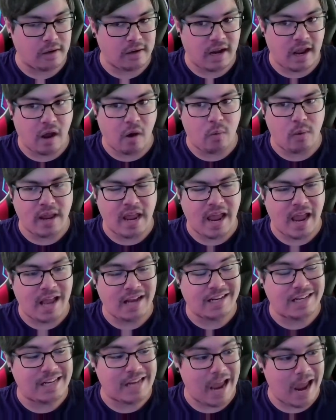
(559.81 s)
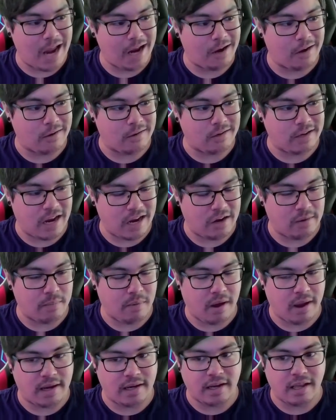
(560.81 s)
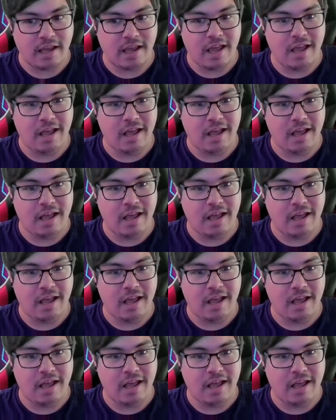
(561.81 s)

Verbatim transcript: Now we had Dagger datamined